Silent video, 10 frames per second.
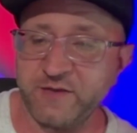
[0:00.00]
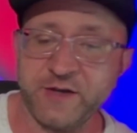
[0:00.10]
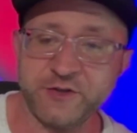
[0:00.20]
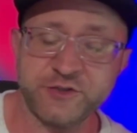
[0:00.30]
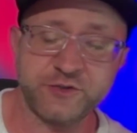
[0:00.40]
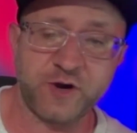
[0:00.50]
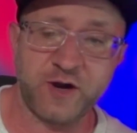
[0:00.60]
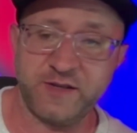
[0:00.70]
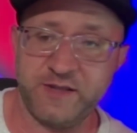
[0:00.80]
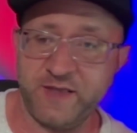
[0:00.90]
And then just
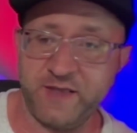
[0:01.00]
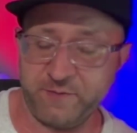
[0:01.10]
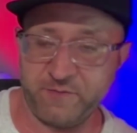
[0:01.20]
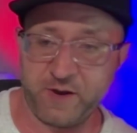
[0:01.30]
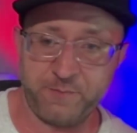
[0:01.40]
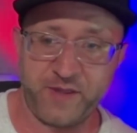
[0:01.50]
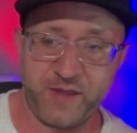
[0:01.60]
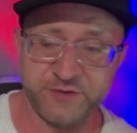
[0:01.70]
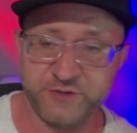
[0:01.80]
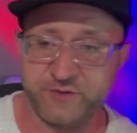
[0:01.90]
try to get them up
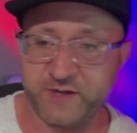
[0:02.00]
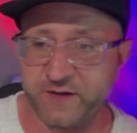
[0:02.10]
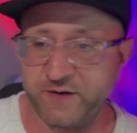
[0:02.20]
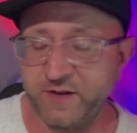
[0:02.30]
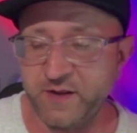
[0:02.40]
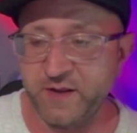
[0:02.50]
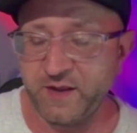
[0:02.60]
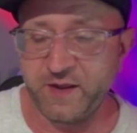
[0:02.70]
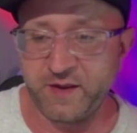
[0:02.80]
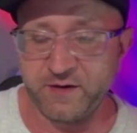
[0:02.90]
as you can.
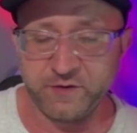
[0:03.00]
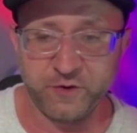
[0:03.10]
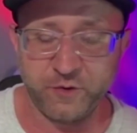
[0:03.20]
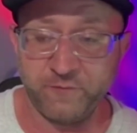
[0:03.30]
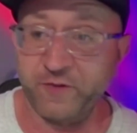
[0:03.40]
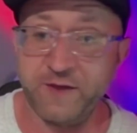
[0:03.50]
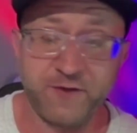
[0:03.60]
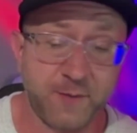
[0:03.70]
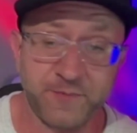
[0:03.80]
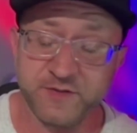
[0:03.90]
And, if
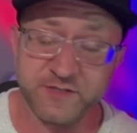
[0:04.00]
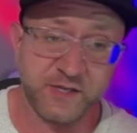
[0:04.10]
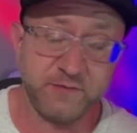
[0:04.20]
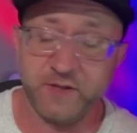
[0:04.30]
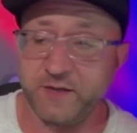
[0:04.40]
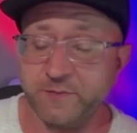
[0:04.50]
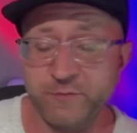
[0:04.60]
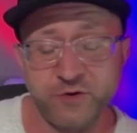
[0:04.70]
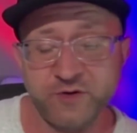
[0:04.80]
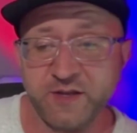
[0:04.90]
life happens again, like
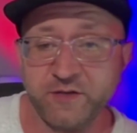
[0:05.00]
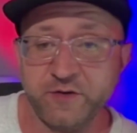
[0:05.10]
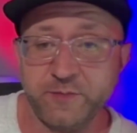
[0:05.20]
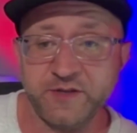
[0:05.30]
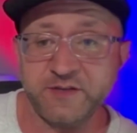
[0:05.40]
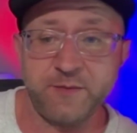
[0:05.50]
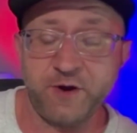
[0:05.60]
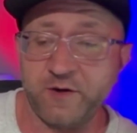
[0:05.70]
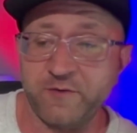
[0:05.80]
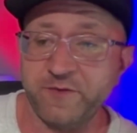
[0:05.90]
you can take a little bit of
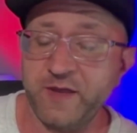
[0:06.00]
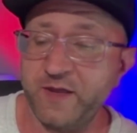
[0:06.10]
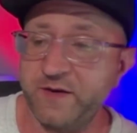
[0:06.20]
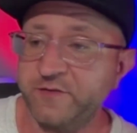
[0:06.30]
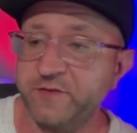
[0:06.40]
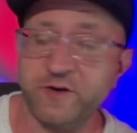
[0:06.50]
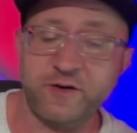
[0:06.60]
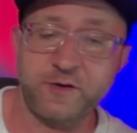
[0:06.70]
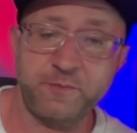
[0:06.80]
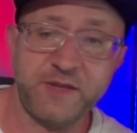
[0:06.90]
time off. And it's not
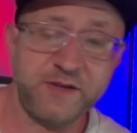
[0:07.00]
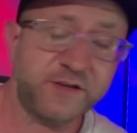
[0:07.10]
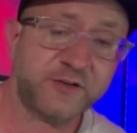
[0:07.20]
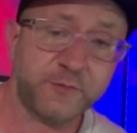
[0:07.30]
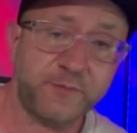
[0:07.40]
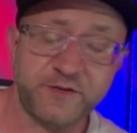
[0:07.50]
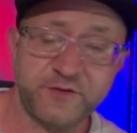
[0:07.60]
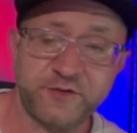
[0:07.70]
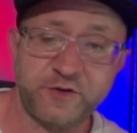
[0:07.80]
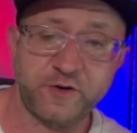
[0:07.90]
going to be
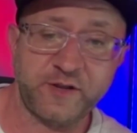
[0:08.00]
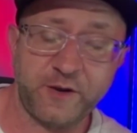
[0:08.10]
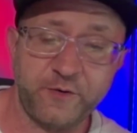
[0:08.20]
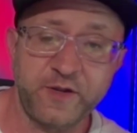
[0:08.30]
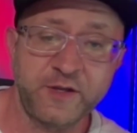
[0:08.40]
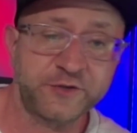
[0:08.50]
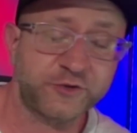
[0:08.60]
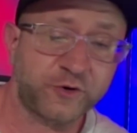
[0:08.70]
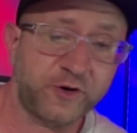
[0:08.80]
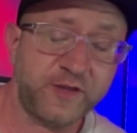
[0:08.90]
detrimental to your account.
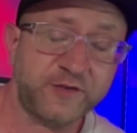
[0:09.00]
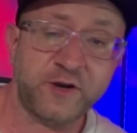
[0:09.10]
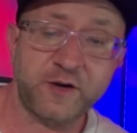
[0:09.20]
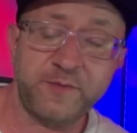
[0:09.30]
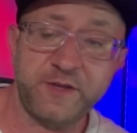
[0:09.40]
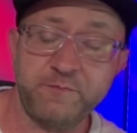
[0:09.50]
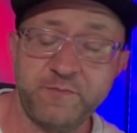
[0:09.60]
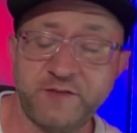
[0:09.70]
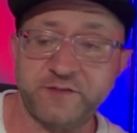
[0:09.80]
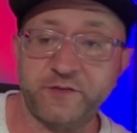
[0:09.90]
Sure, it's not going to be
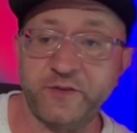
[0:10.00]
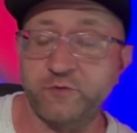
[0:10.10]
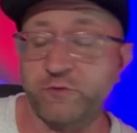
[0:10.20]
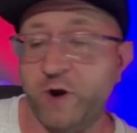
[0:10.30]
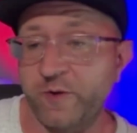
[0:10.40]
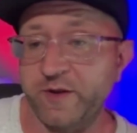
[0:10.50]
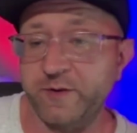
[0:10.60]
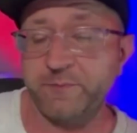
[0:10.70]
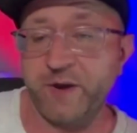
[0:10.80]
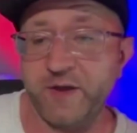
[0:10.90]
necessarily
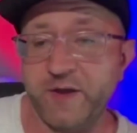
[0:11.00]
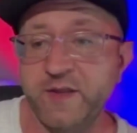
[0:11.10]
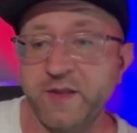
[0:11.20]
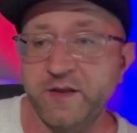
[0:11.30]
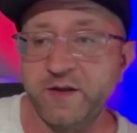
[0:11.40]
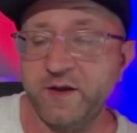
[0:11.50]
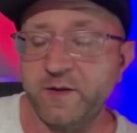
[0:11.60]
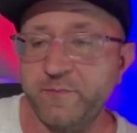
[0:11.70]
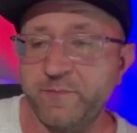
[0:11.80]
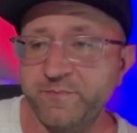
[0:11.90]
growing, but
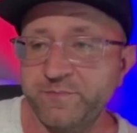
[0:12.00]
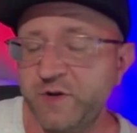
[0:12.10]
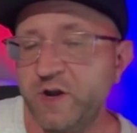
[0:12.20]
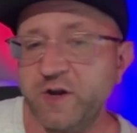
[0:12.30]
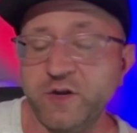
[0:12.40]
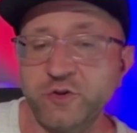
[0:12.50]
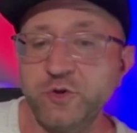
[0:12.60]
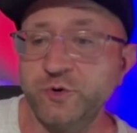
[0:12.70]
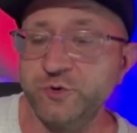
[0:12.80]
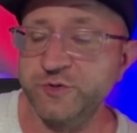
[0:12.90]
you're not going to
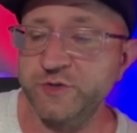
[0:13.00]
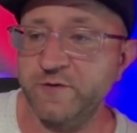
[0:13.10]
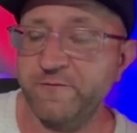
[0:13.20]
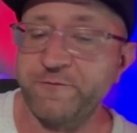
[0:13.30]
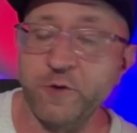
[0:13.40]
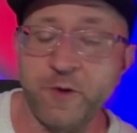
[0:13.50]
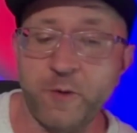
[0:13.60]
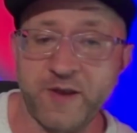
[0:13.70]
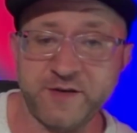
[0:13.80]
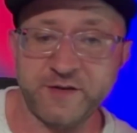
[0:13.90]
lose full
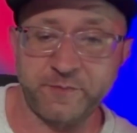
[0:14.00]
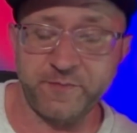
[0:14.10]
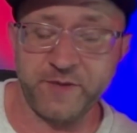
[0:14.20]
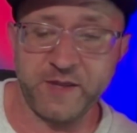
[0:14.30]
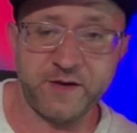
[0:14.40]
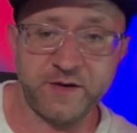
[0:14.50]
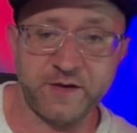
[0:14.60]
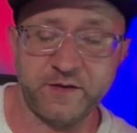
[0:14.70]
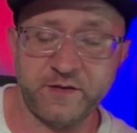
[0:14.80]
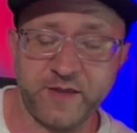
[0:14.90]
momentum in
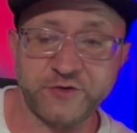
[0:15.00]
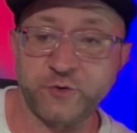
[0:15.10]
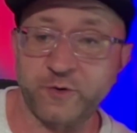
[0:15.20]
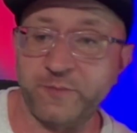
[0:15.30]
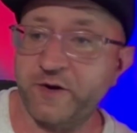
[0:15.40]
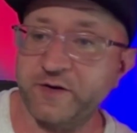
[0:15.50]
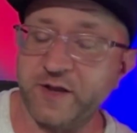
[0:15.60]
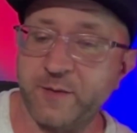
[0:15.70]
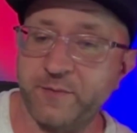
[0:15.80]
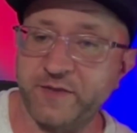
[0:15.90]
a short period of
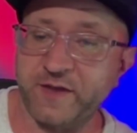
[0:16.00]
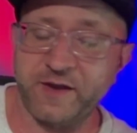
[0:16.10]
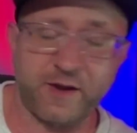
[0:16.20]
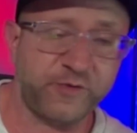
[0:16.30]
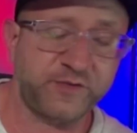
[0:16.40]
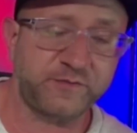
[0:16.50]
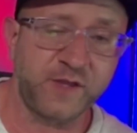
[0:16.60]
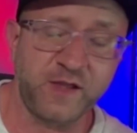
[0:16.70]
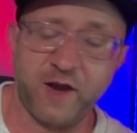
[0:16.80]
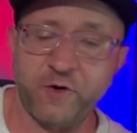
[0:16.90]
time like that.
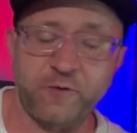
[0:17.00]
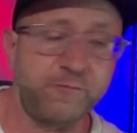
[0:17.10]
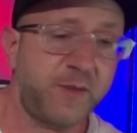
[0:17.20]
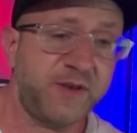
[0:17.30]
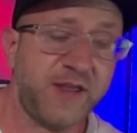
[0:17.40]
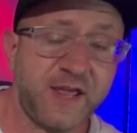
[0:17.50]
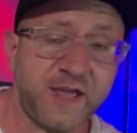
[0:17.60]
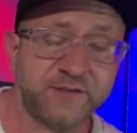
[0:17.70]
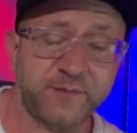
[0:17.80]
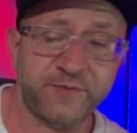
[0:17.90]
I don't know, maybe Nate
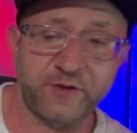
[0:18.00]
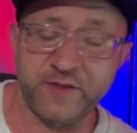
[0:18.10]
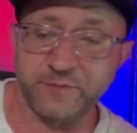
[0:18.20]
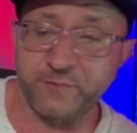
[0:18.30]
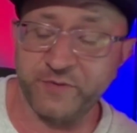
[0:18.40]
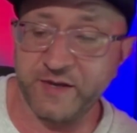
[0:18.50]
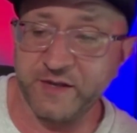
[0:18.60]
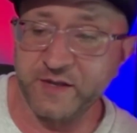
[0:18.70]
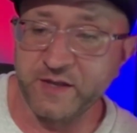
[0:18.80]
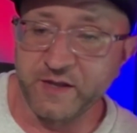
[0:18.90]
has something on this, but
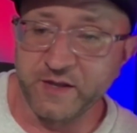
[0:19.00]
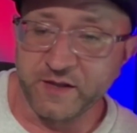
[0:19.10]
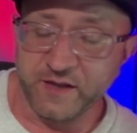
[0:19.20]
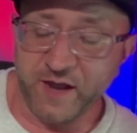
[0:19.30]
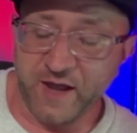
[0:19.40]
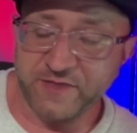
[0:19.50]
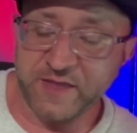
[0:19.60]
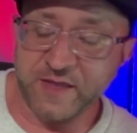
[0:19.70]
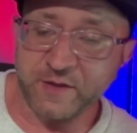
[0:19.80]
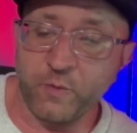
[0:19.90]
like, I
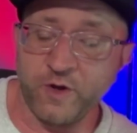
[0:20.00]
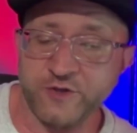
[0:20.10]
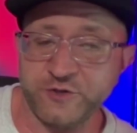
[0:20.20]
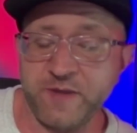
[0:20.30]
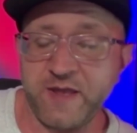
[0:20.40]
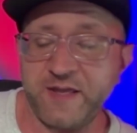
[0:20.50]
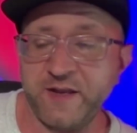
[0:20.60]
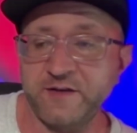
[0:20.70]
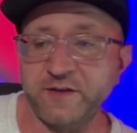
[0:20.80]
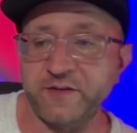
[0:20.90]
think that once you may
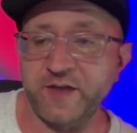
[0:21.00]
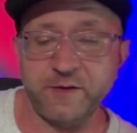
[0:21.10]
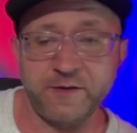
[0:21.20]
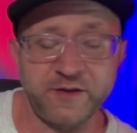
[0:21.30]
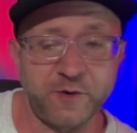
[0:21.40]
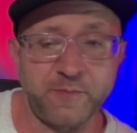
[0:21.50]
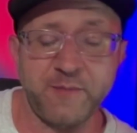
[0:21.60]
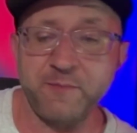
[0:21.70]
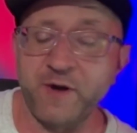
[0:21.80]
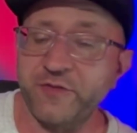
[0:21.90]
get into like,
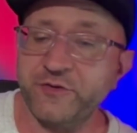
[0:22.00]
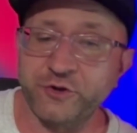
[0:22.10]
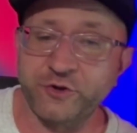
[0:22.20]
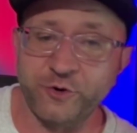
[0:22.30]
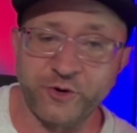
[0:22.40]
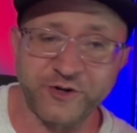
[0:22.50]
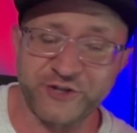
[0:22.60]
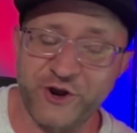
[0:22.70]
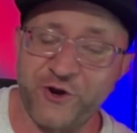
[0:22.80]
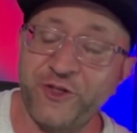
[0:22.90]
maybe month two or
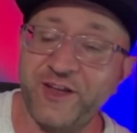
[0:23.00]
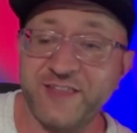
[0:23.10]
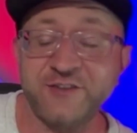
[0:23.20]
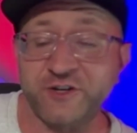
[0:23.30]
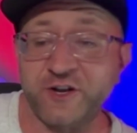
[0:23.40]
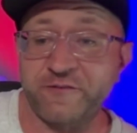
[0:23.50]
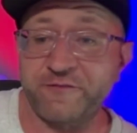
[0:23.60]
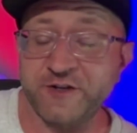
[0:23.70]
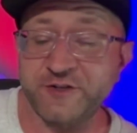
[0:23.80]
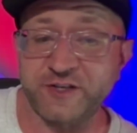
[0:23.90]
so, like things are going to
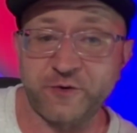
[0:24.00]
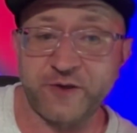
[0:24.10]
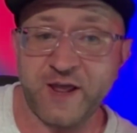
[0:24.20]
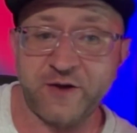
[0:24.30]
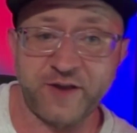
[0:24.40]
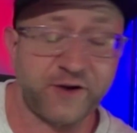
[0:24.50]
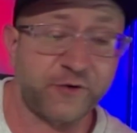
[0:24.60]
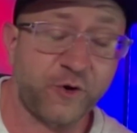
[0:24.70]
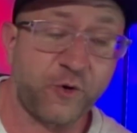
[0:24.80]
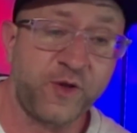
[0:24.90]
eventually go down. I
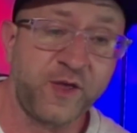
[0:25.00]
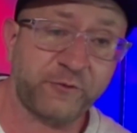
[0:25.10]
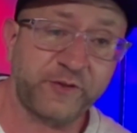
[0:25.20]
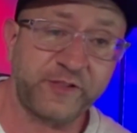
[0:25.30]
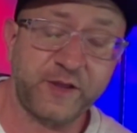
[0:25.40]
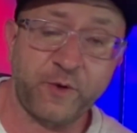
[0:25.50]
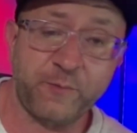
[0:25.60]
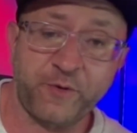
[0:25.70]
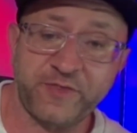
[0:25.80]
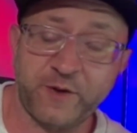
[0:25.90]
don't know really at
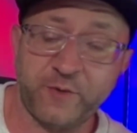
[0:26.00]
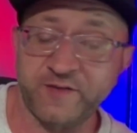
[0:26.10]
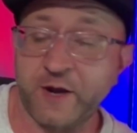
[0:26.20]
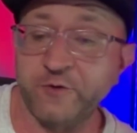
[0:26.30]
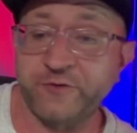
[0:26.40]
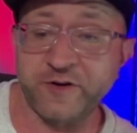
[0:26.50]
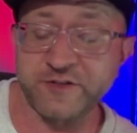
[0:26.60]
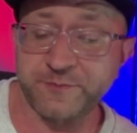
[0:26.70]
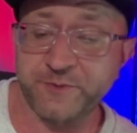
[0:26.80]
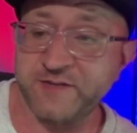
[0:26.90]
what point that was. I was very
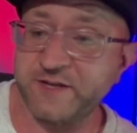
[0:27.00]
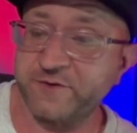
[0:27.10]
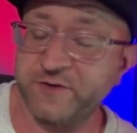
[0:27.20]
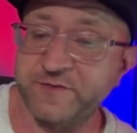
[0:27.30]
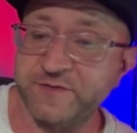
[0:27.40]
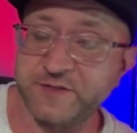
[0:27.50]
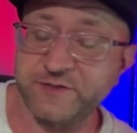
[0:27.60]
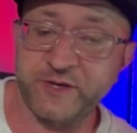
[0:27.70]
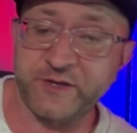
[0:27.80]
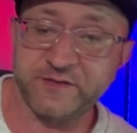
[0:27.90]
surprised after even
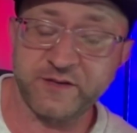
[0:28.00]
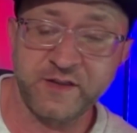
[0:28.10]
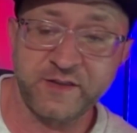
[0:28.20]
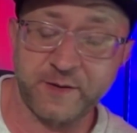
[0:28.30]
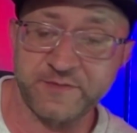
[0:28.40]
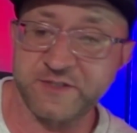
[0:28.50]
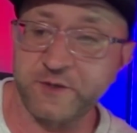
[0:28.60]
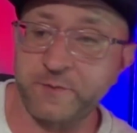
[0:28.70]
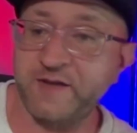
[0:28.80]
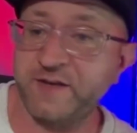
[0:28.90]
6 weeks that I'm
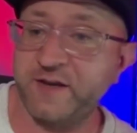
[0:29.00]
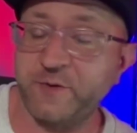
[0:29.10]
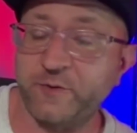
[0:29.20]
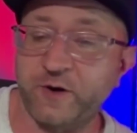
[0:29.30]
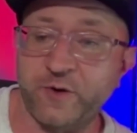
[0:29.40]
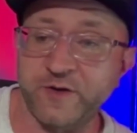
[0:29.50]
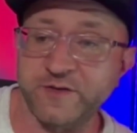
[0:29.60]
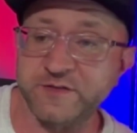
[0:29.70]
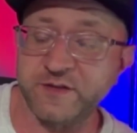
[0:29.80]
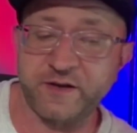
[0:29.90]
still maintaining where I
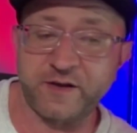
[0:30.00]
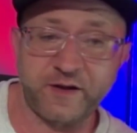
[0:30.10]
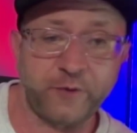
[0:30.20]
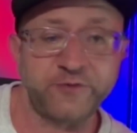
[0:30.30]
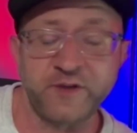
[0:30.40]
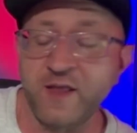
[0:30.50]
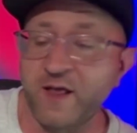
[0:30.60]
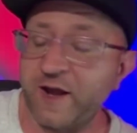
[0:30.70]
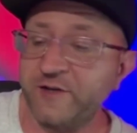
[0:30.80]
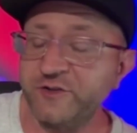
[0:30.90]
was.
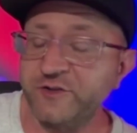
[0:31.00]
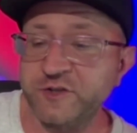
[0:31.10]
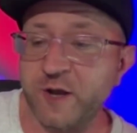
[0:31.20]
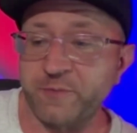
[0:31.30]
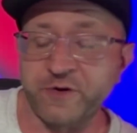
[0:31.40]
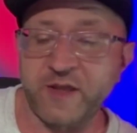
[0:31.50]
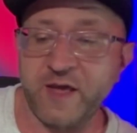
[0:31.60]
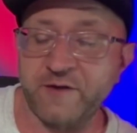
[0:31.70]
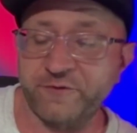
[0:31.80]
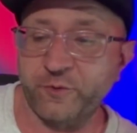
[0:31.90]
I actually stopped
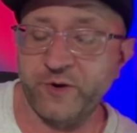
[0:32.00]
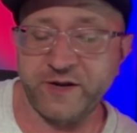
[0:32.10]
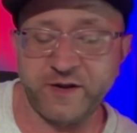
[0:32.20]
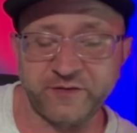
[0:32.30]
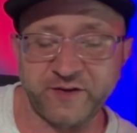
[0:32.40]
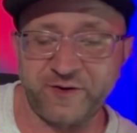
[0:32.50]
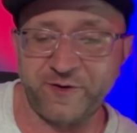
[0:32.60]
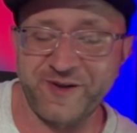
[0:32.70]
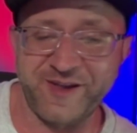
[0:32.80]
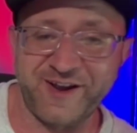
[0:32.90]
looking at it for a week. I was like,
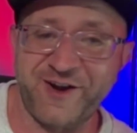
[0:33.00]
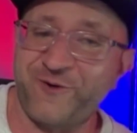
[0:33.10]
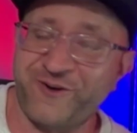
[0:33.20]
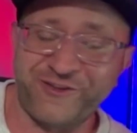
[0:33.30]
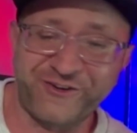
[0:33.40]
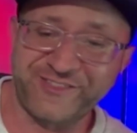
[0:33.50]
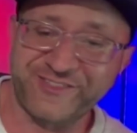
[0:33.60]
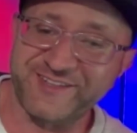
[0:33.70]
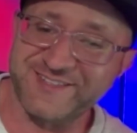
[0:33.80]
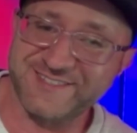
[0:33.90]
oh man, I don't want to look
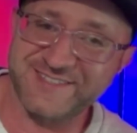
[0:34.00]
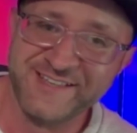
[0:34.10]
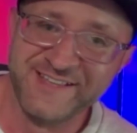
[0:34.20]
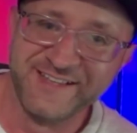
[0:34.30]
at this.